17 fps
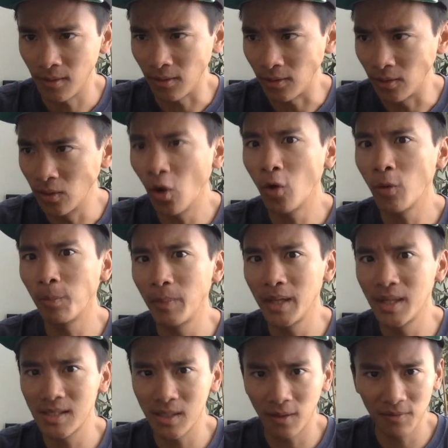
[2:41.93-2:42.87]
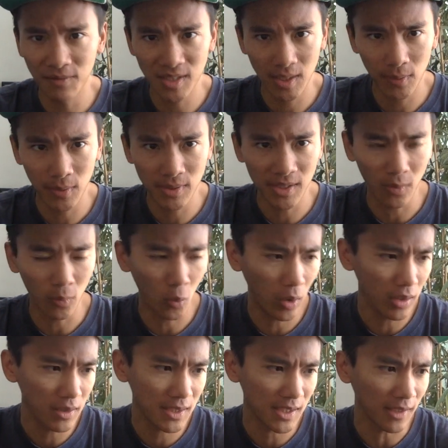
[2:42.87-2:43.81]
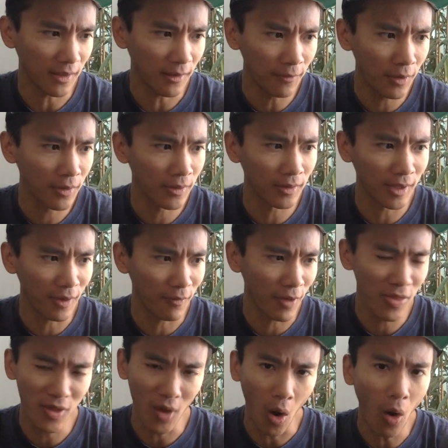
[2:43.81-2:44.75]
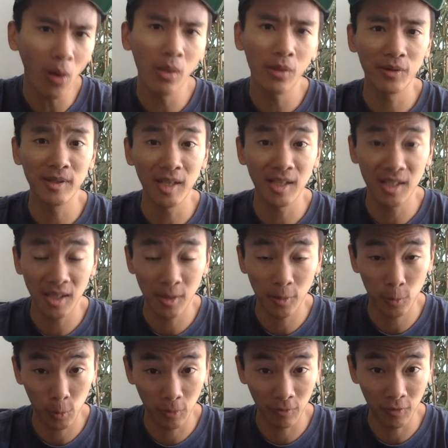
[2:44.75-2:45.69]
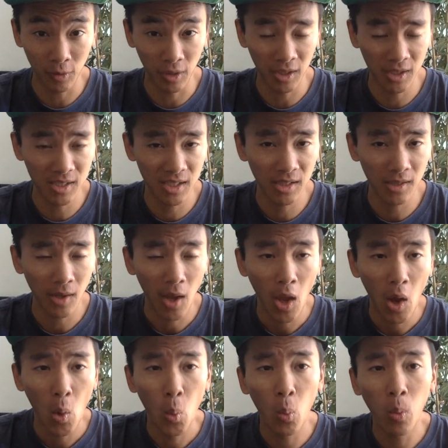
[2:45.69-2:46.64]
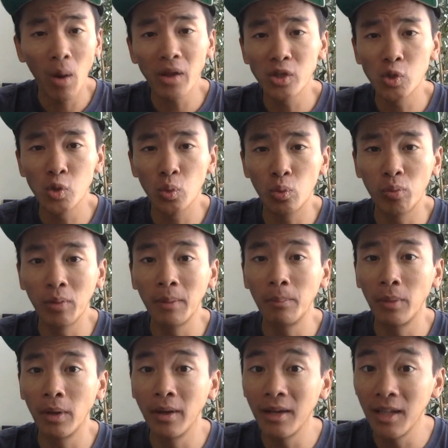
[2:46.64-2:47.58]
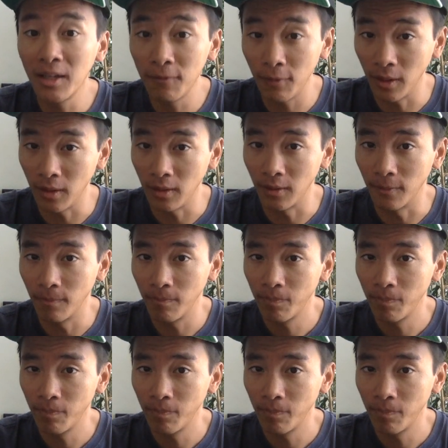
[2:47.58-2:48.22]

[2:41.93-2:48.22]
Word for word: long bits of zeros and ones, even given the, all the data that we've collected, what should we believe in?